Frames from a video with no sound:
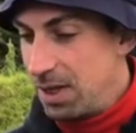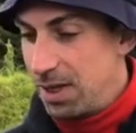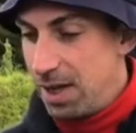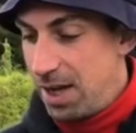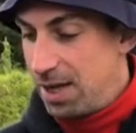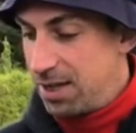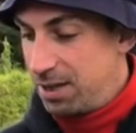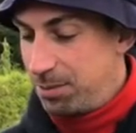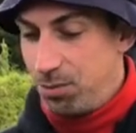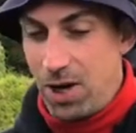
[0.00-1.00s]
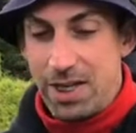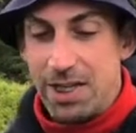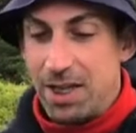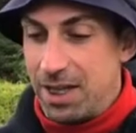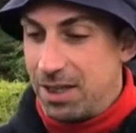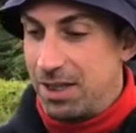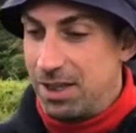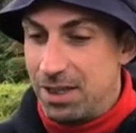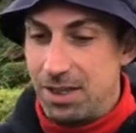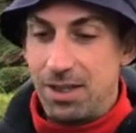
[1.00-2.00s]
And practically,
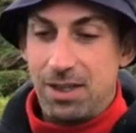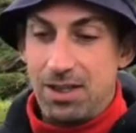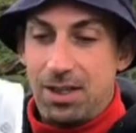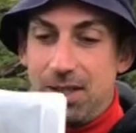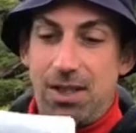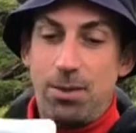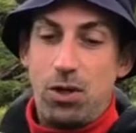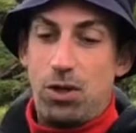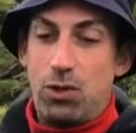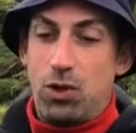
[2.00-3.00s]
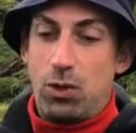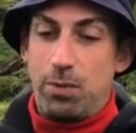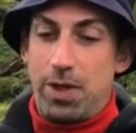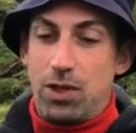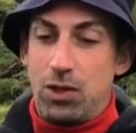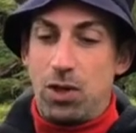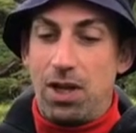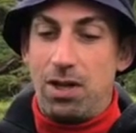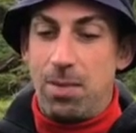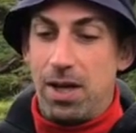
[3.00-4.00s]
I'm going to use those beans to
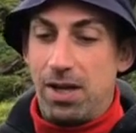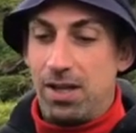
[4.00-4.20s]
clean my